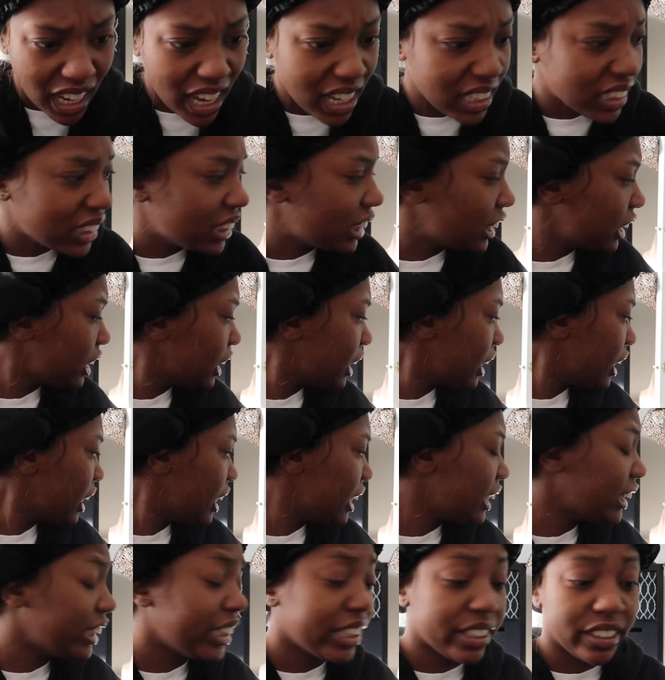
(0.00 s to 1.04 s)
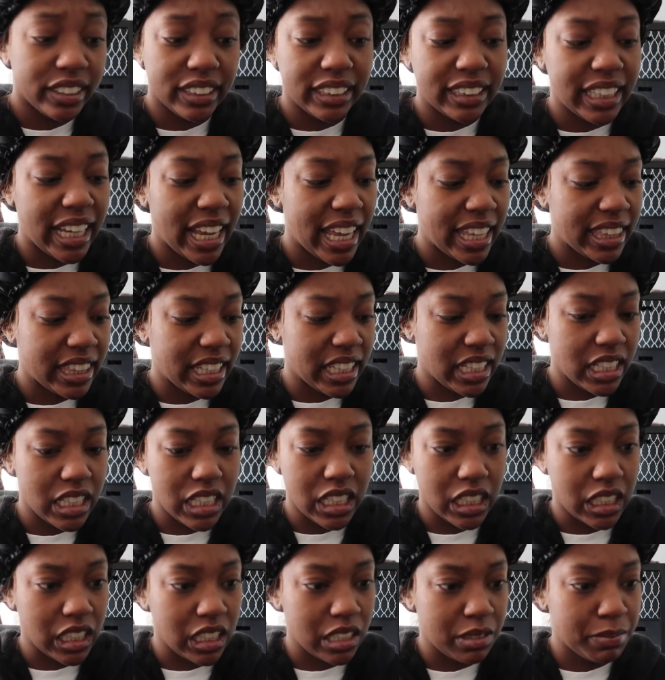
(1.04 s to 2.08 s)
honestly easier said than
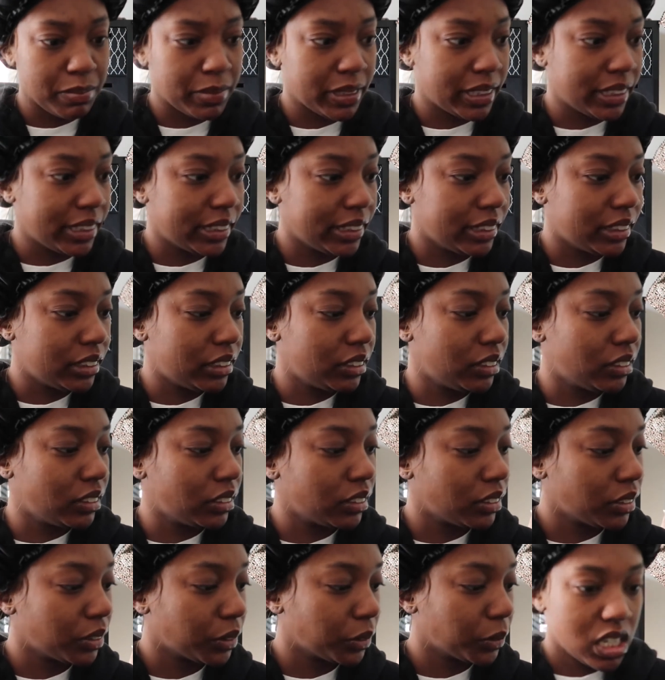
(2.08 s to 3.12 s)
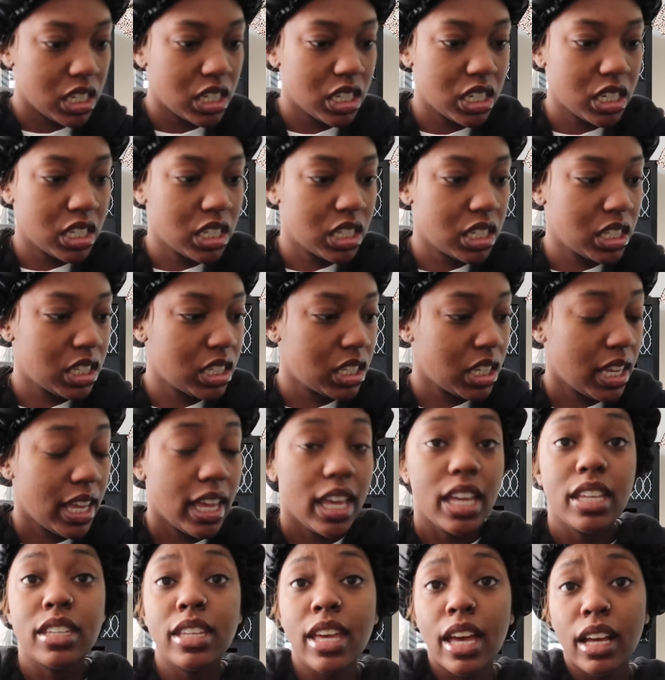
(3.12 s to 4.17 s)
done but
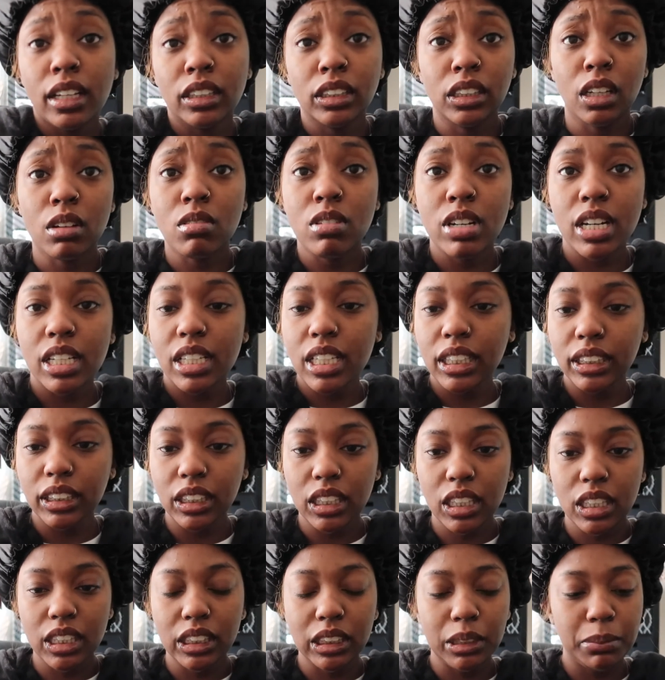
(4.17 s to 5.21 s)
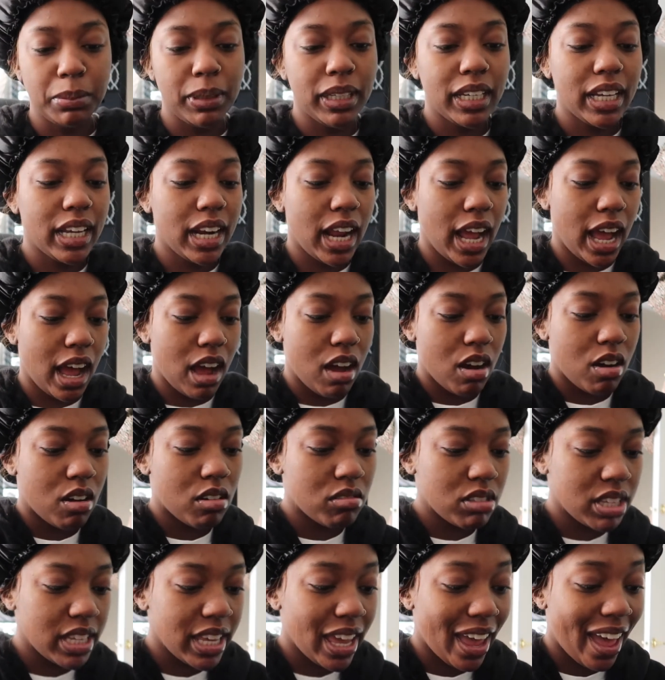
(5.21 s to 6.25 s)
yeah so realistically speaking i
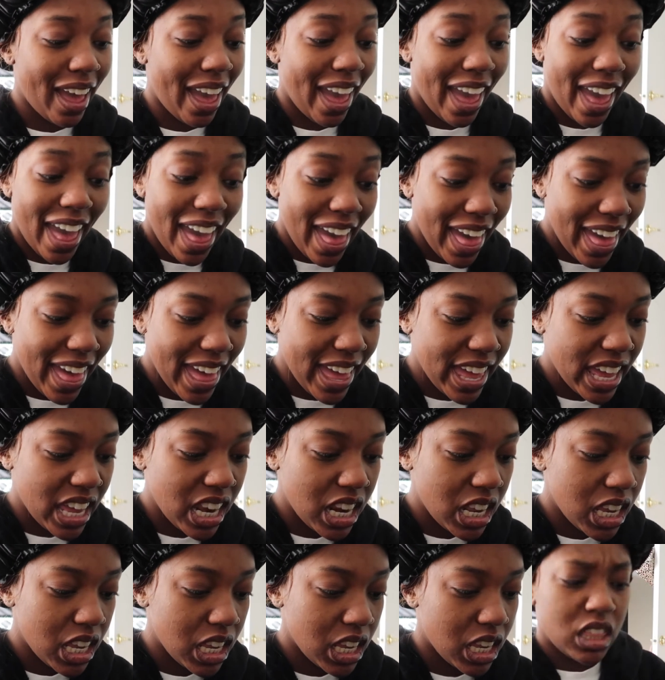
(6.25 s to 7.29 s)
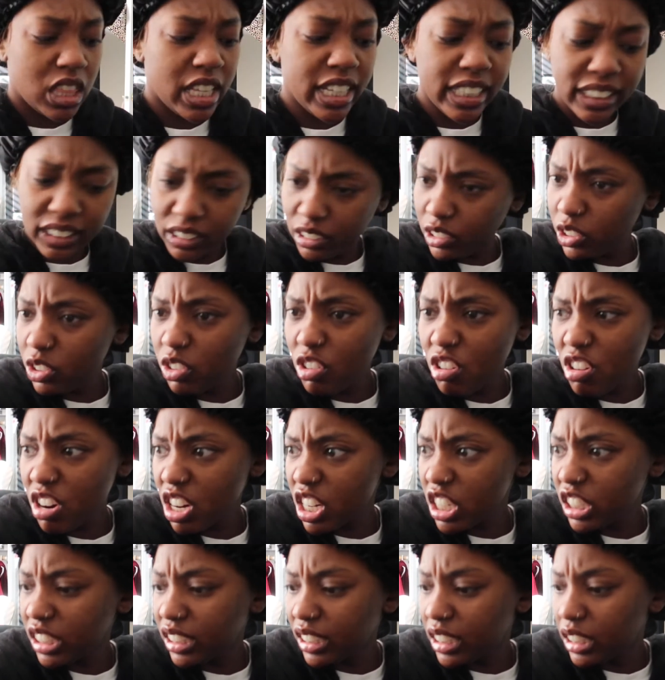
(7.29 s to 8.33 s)
only had these two
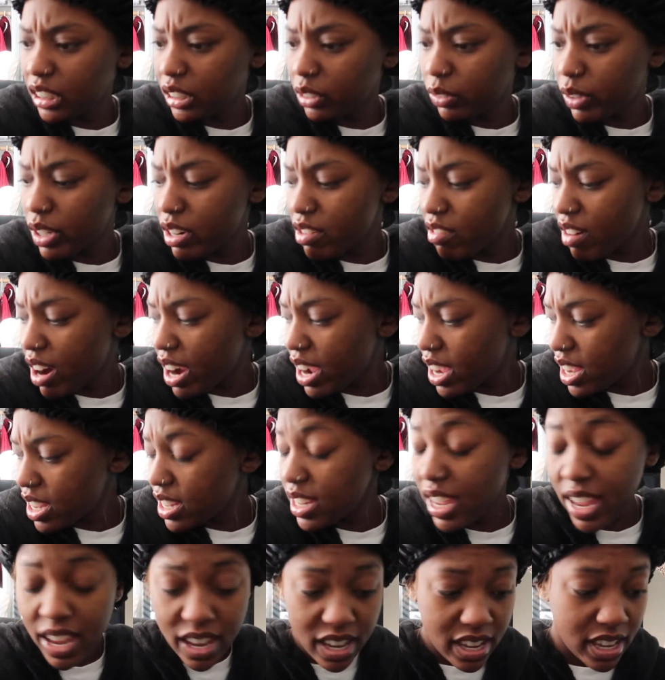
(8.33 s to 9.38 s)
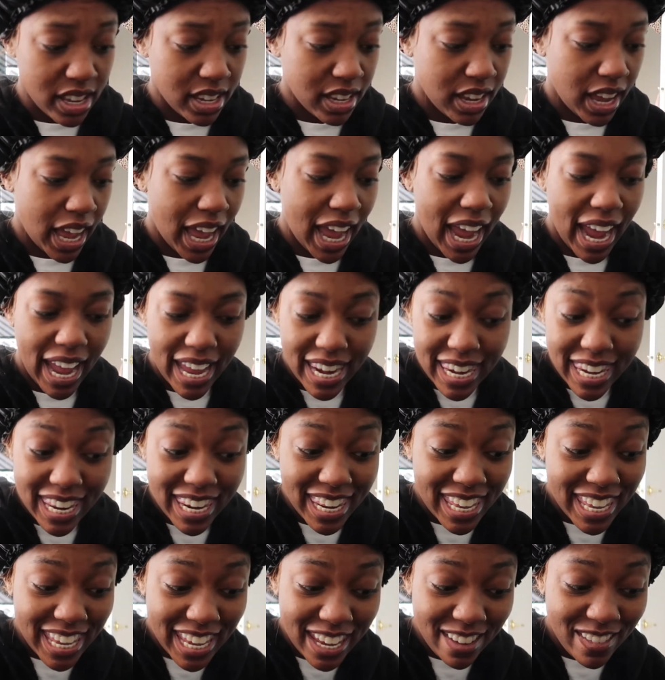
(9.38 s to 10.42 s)
orders this week right yeah i
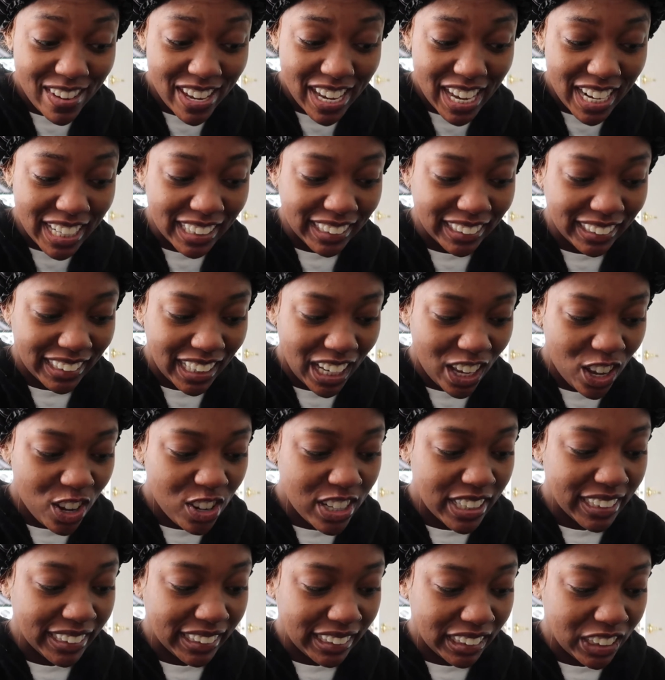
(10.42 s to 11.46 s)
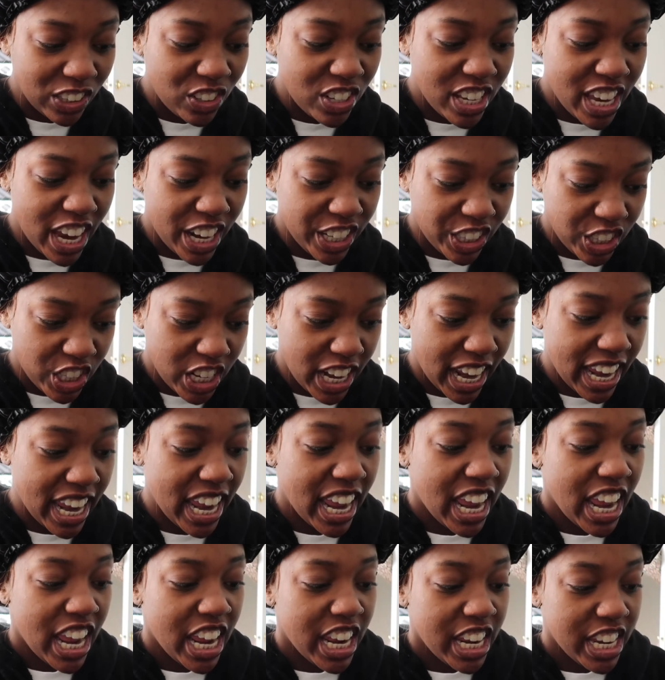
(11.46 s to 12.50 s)
didn't even get a sale until yesterday
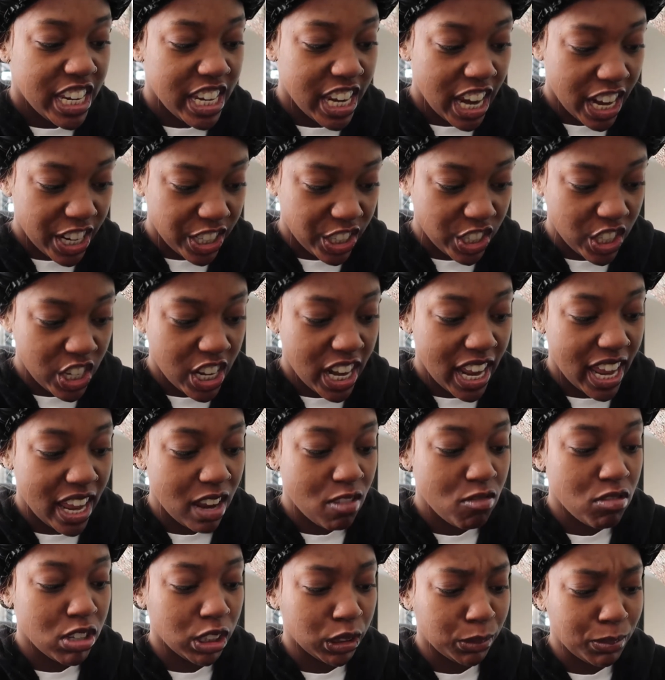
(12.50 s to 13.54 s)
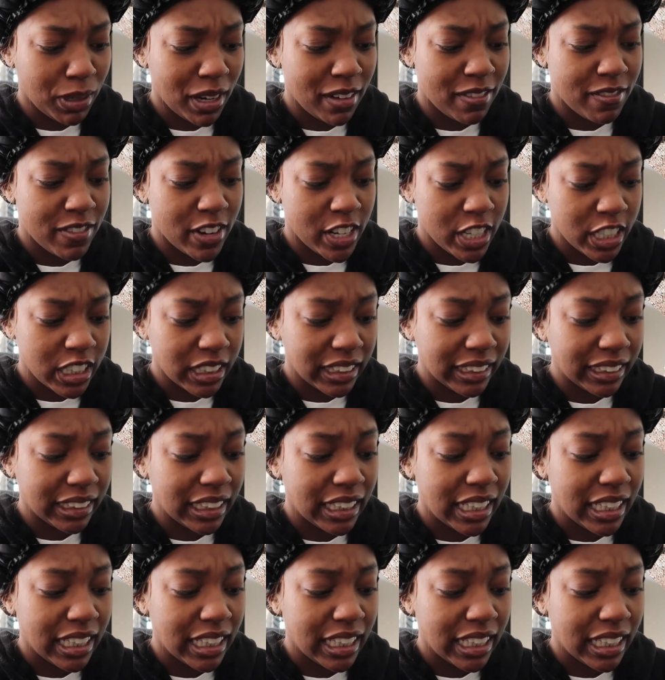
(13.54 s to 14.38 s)
yesterday was my first